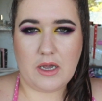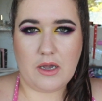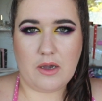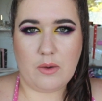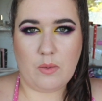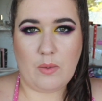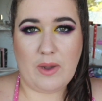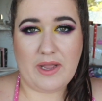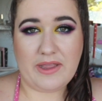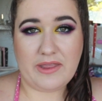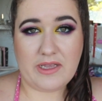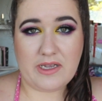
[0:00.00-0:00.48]

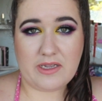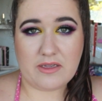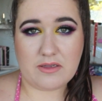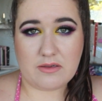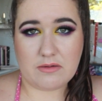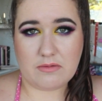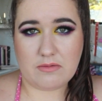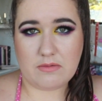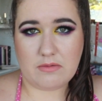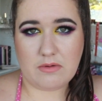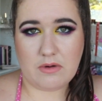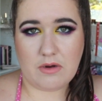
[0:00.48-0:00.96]
One
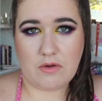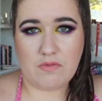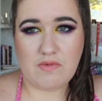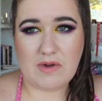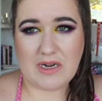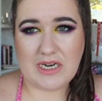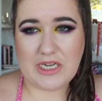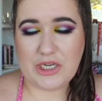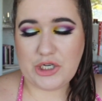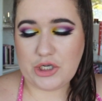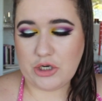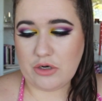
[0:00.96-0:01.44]
that's a
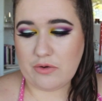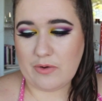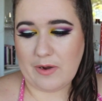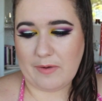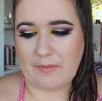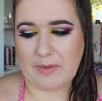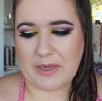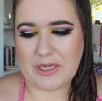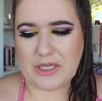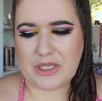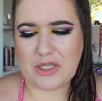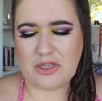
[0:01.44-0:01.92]
really short
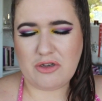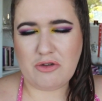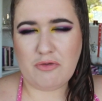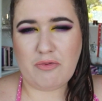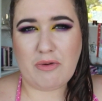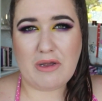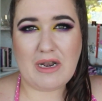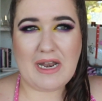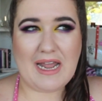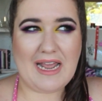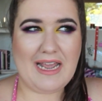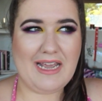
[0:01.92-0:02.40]
one, but
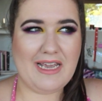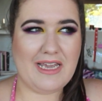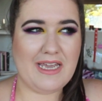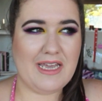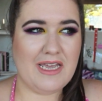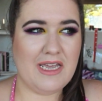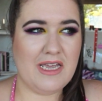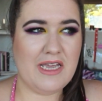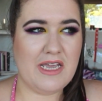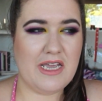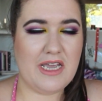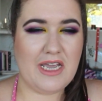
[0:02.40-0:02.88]
super like
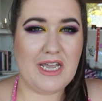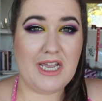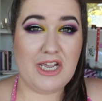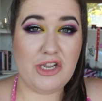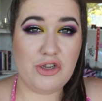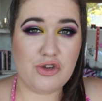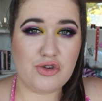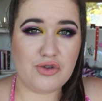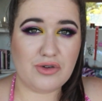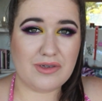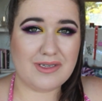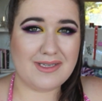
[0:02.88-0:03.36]

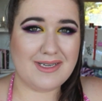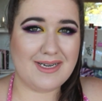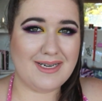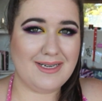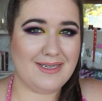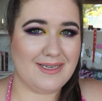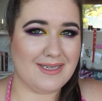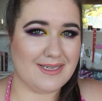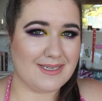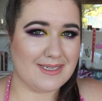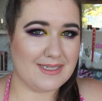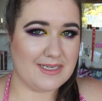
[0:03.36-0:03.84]

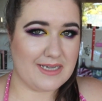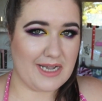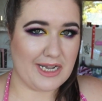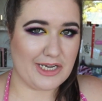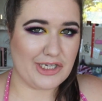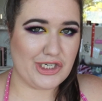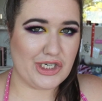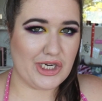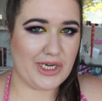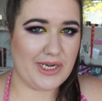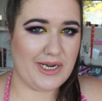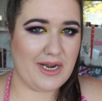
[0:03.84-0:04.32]
interesting
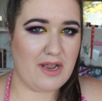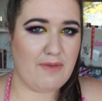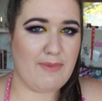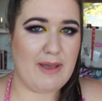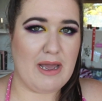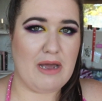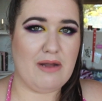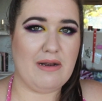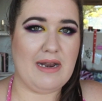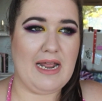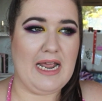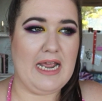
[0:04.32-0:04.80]
discussion
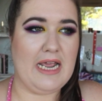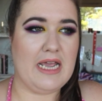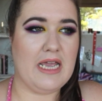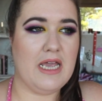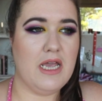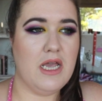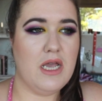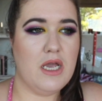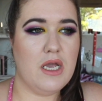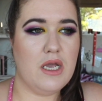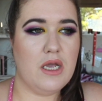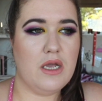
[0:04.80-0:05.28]
about like
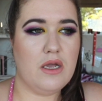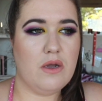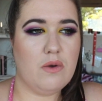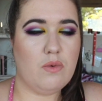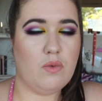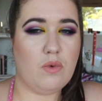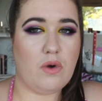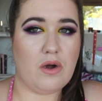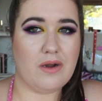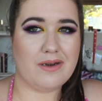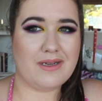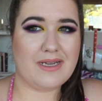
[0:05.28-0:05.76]

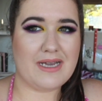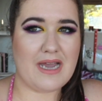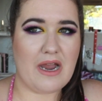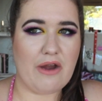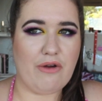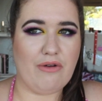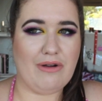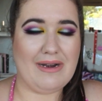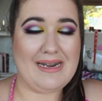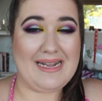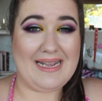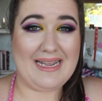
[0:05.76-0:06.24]
what
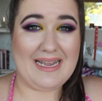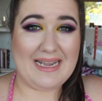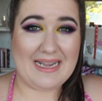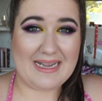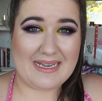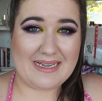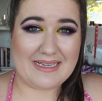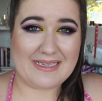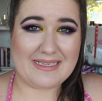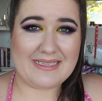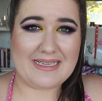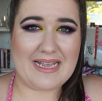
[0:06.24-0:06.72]
currently
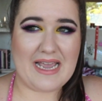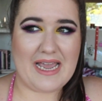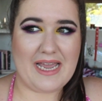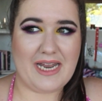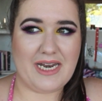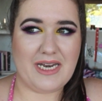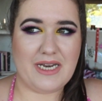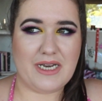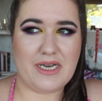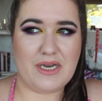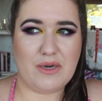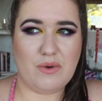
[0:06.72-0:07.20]
is
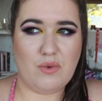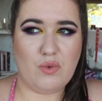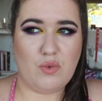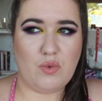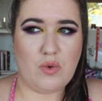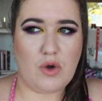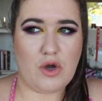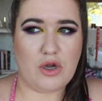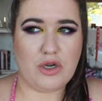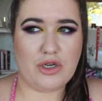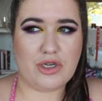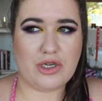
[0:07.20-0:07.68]
and
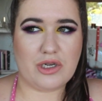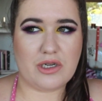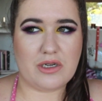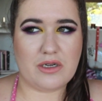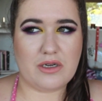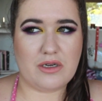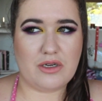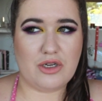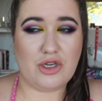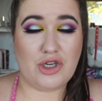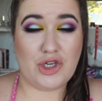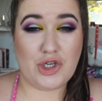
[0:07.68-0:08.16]
what
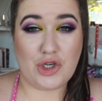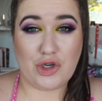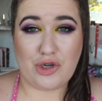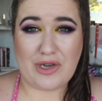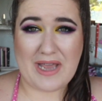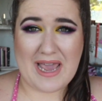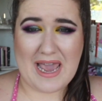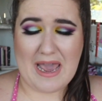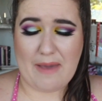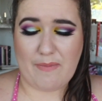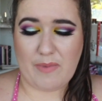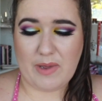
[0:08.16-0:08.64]

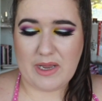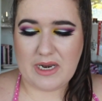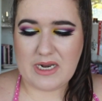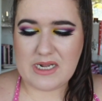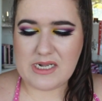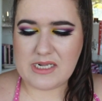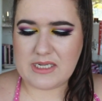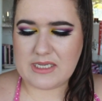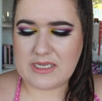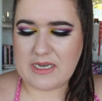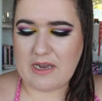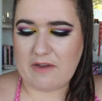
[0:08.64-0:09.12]
should happen
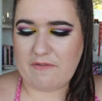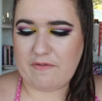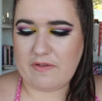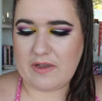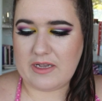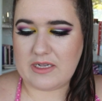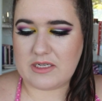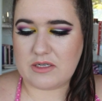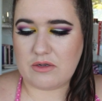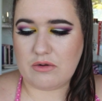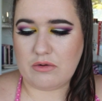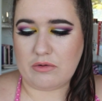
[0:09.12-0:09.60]
and stuff,
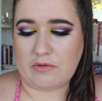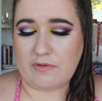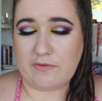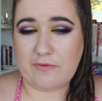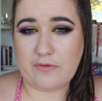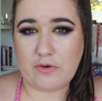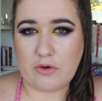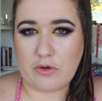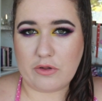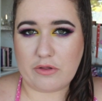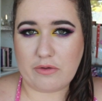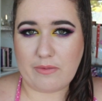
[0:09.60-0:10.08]
is called
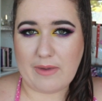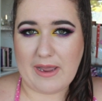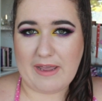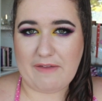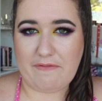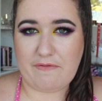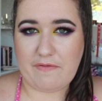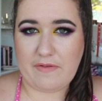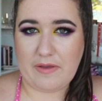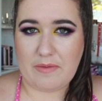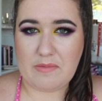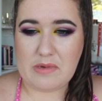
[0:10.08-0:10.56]
Fourth
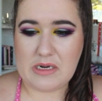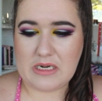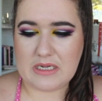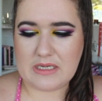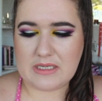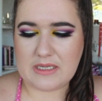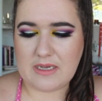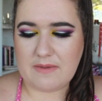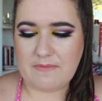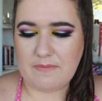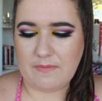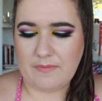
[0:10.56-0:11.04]
Wave
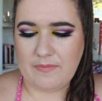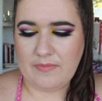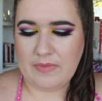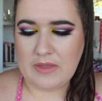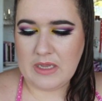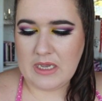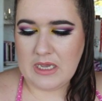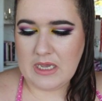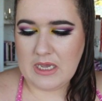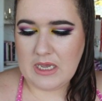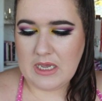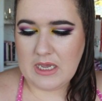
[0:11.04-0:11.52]
Feminism.
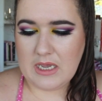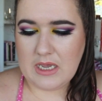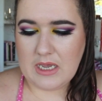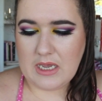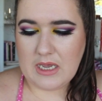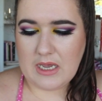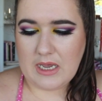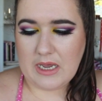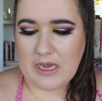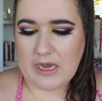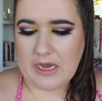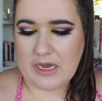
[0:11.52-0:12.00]

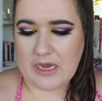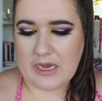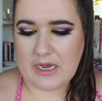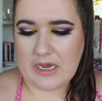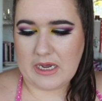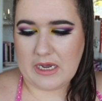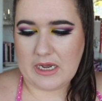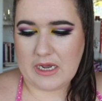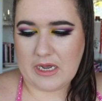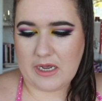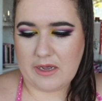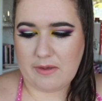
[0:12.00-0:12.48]

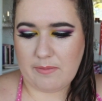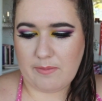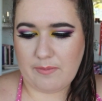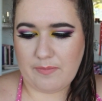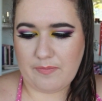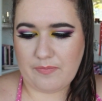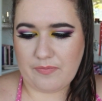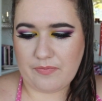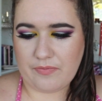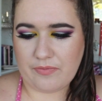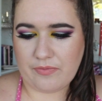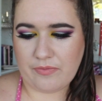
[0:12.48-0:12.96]

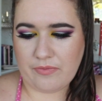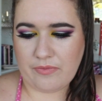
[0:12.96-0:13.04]
Another